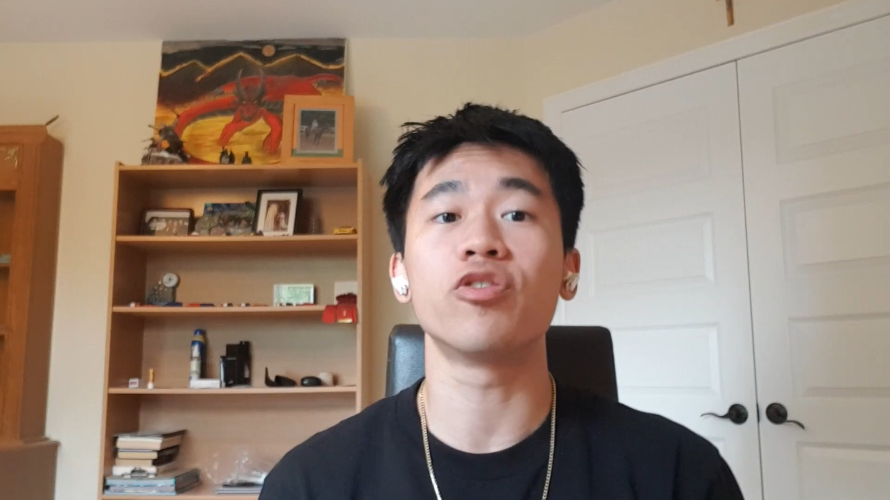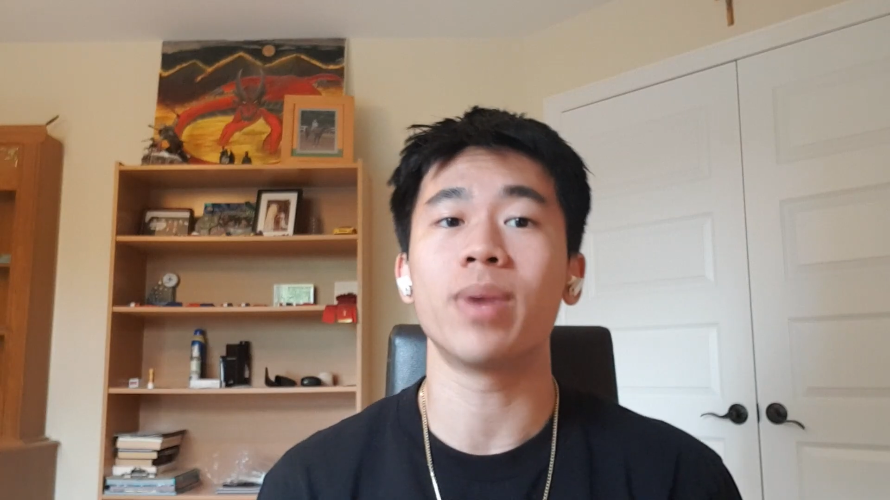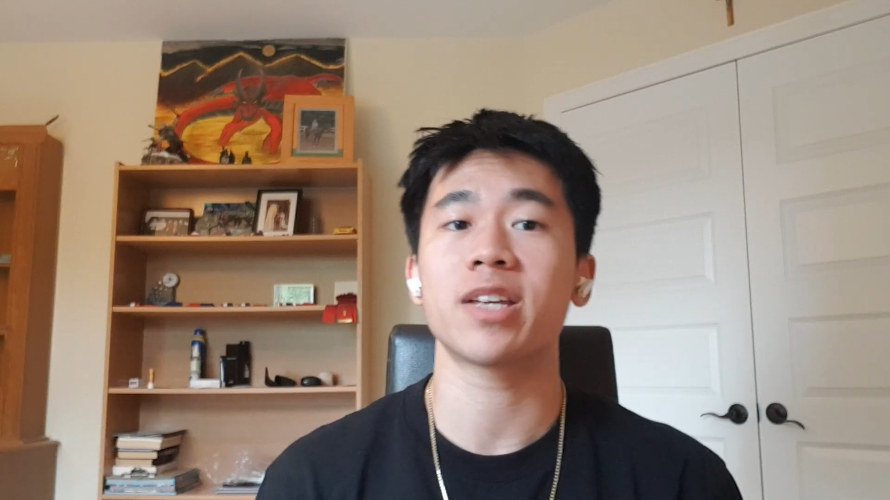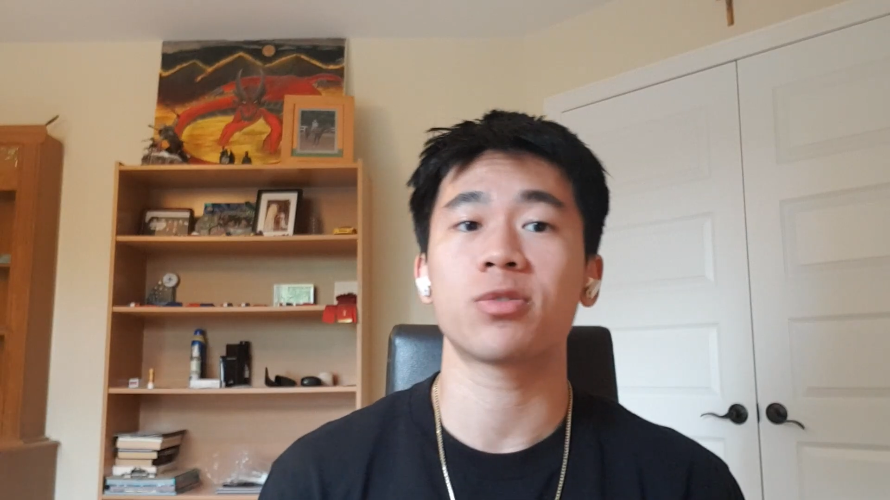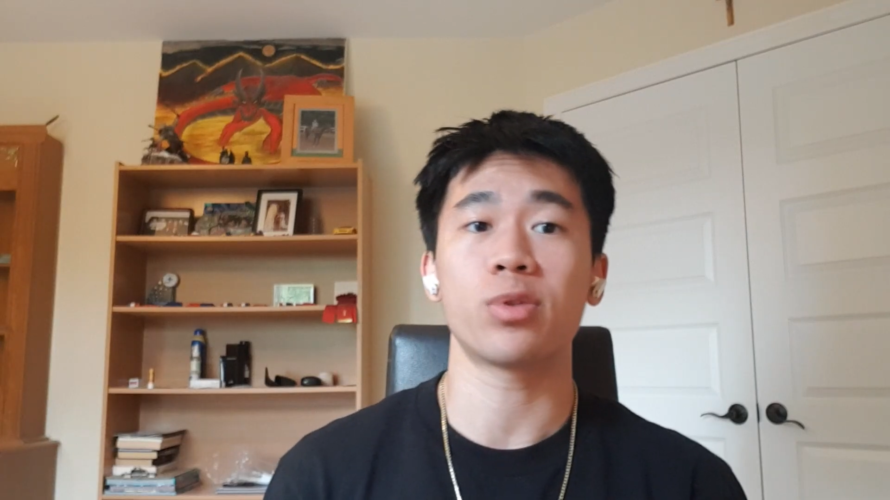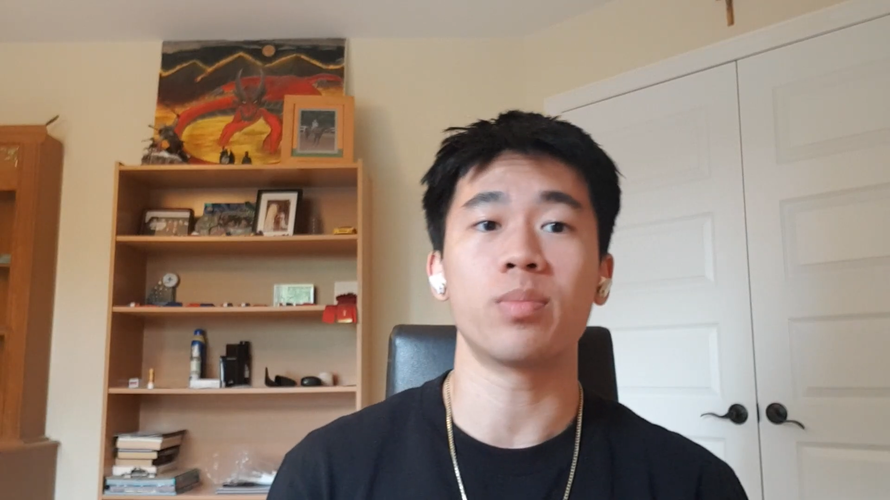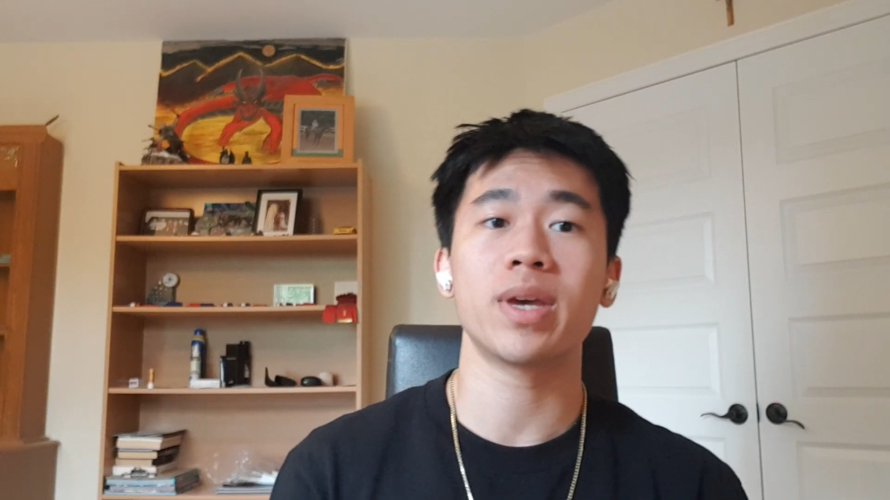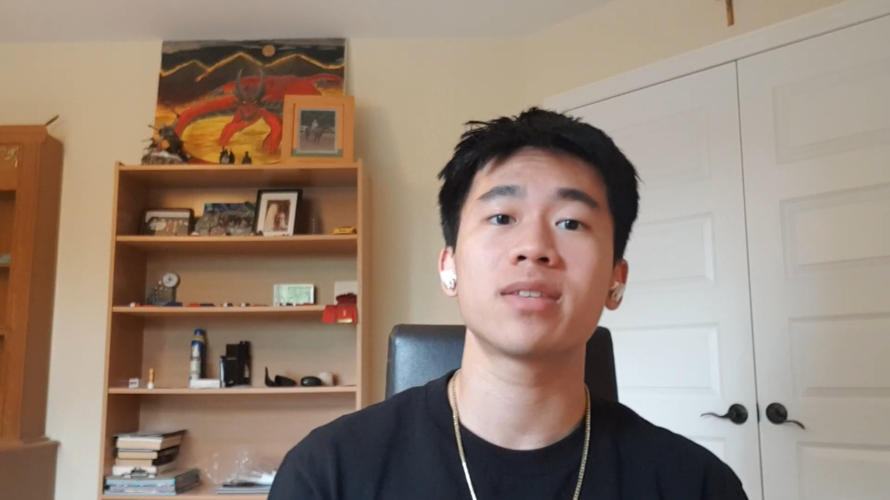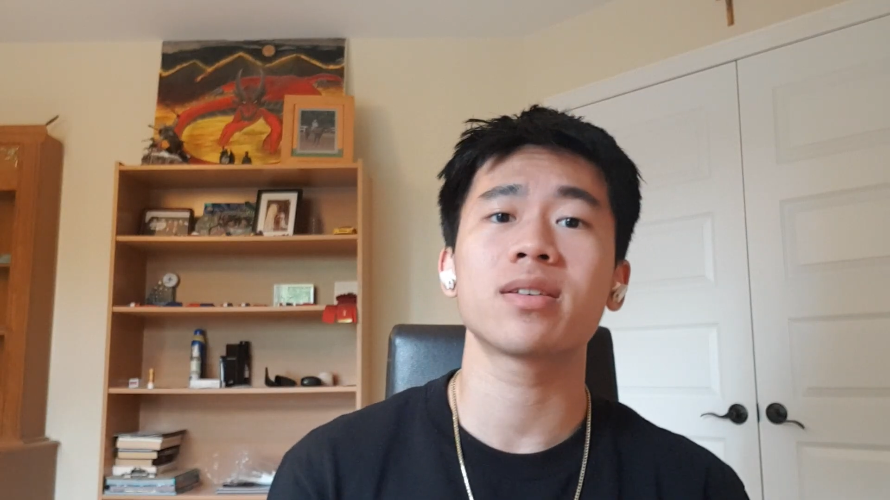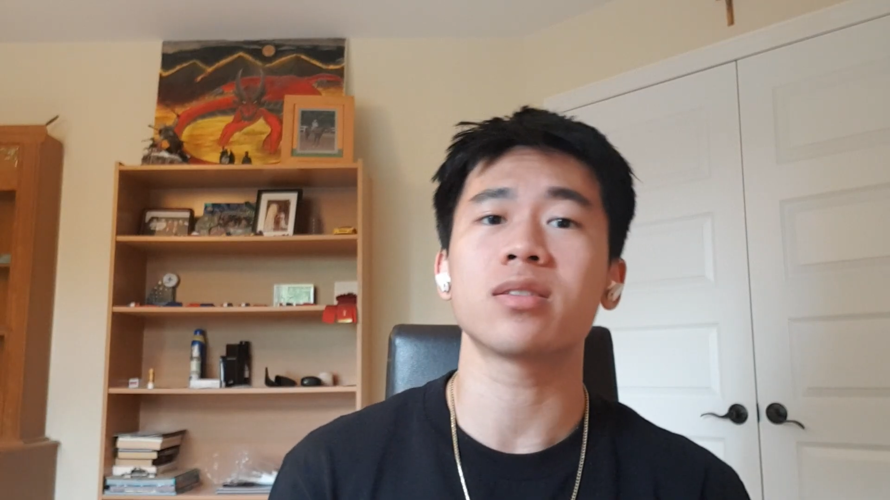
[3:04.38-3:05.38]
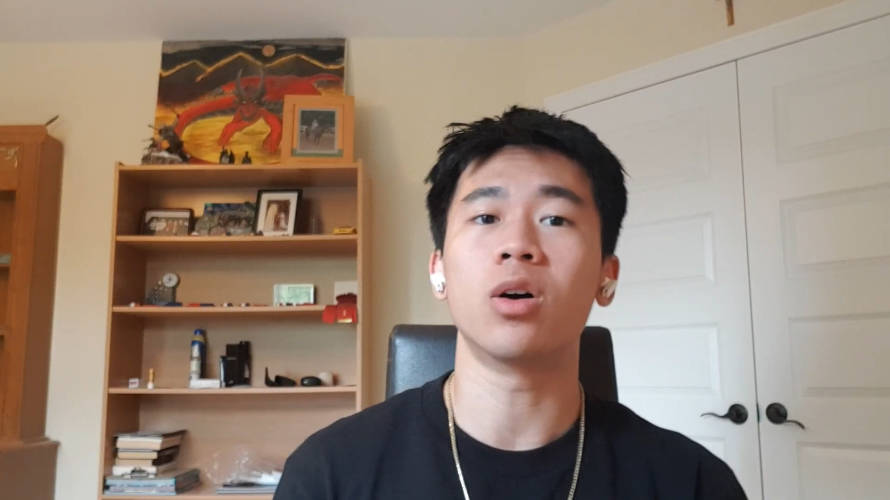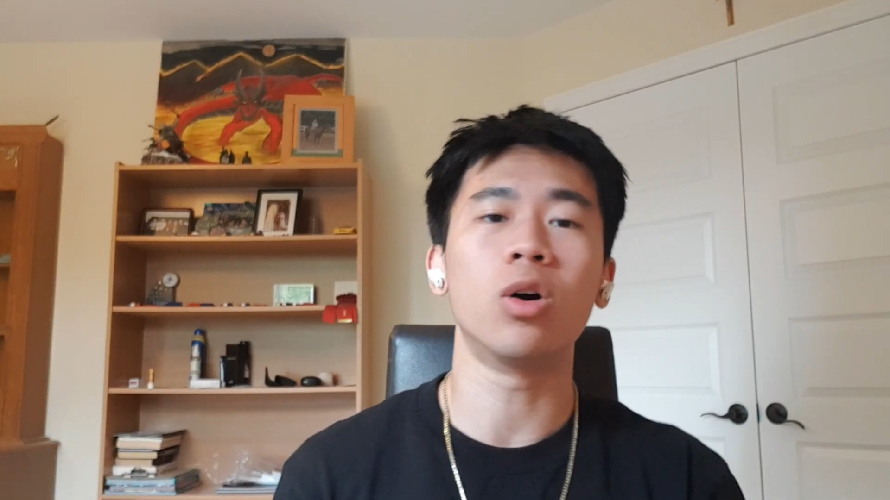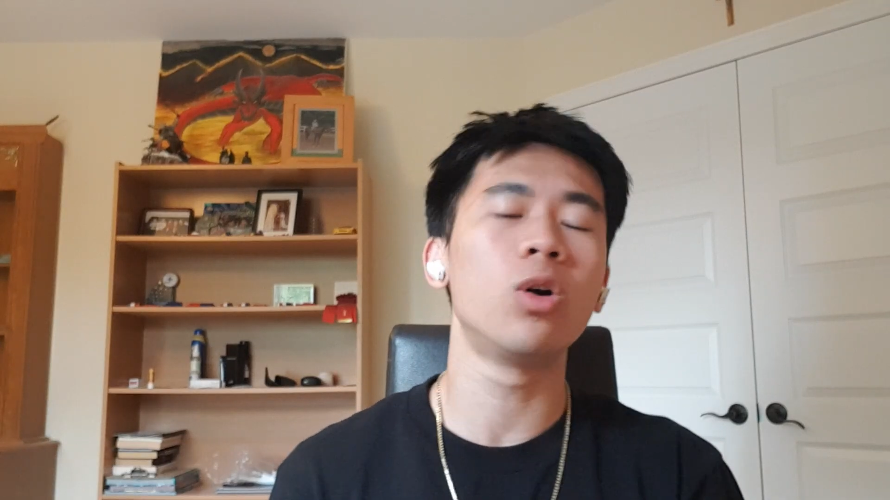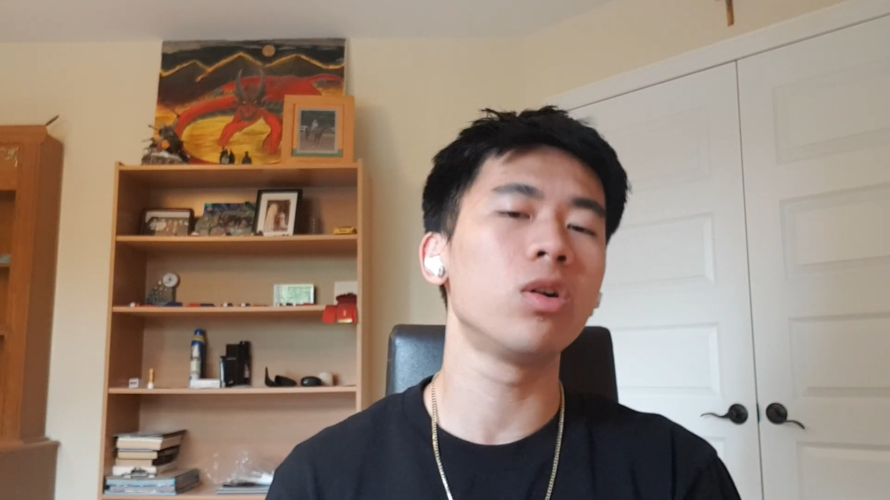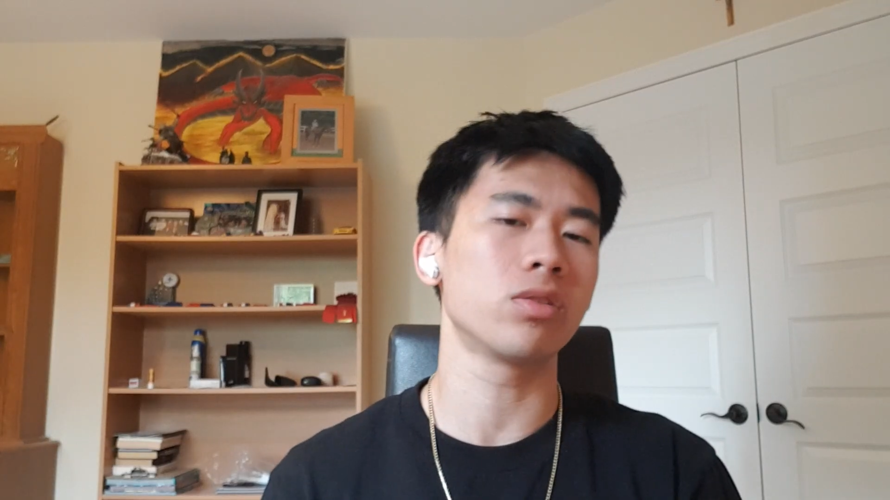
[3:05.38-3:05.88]
you've mastered the basics, a
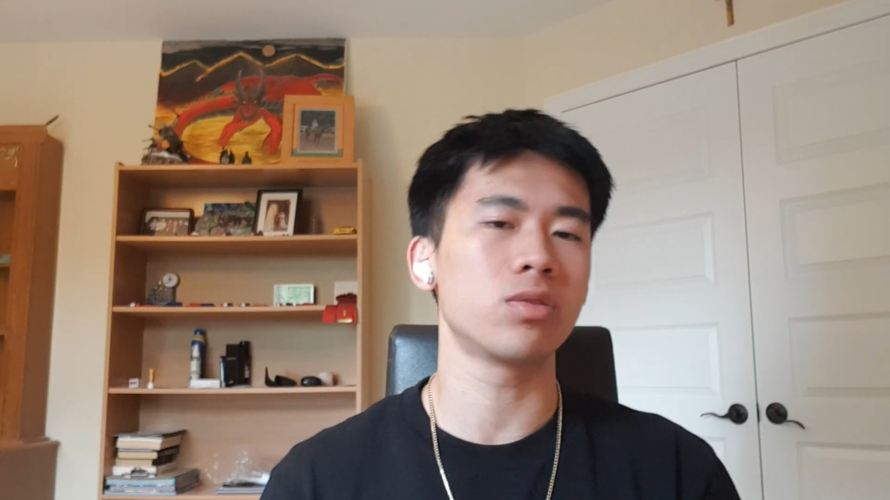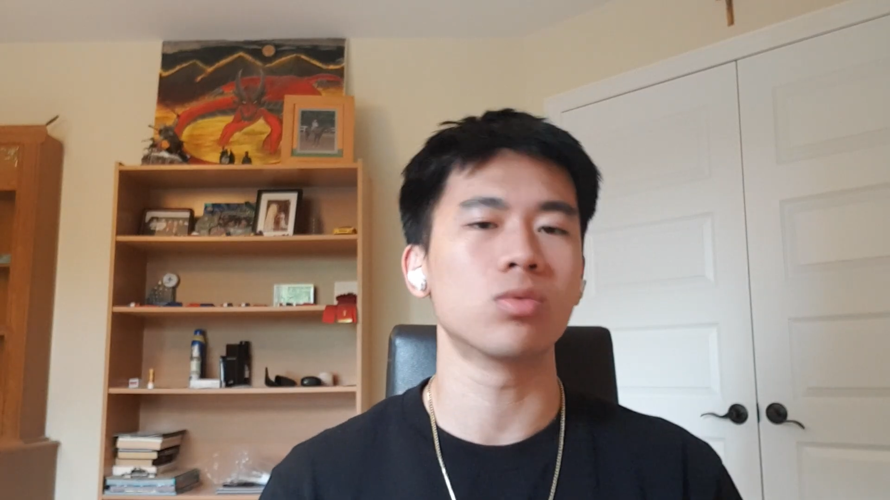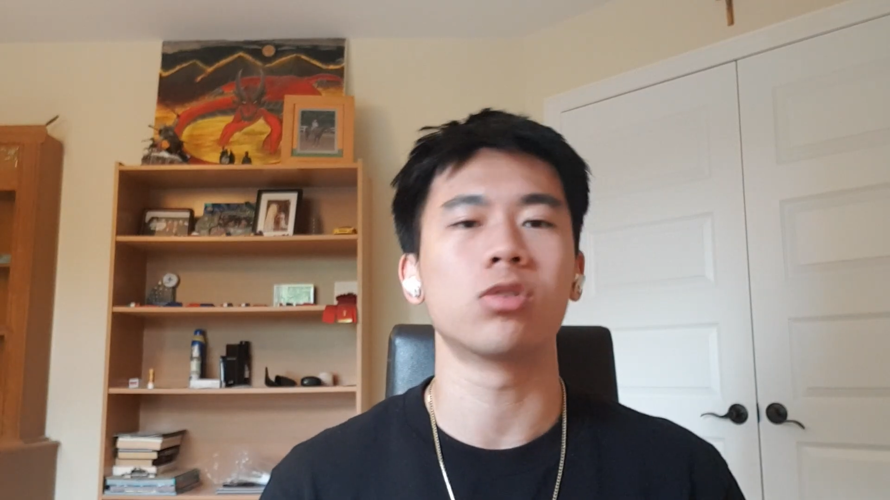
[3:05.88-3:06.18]
whole new